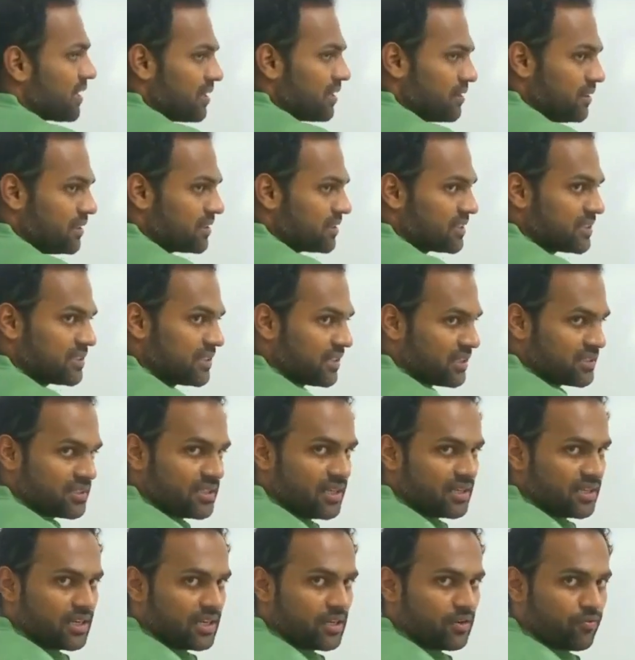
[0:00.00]
This is the
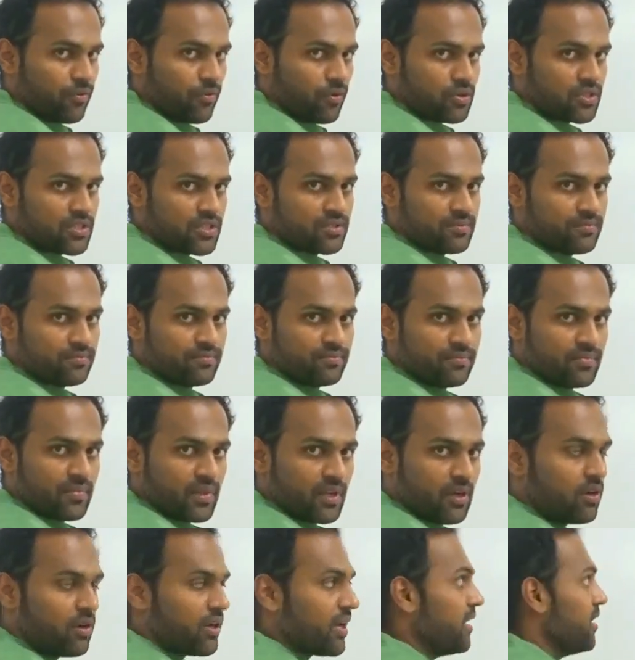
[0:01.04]
resultant force.
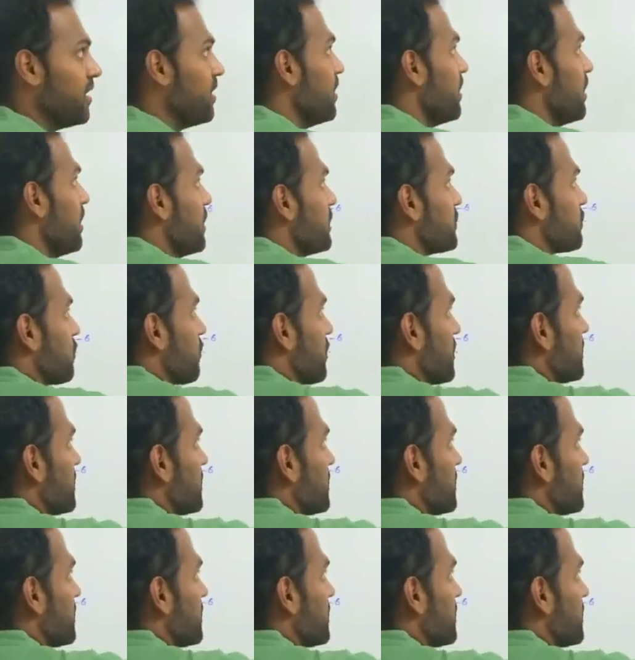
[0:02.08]
Okay, so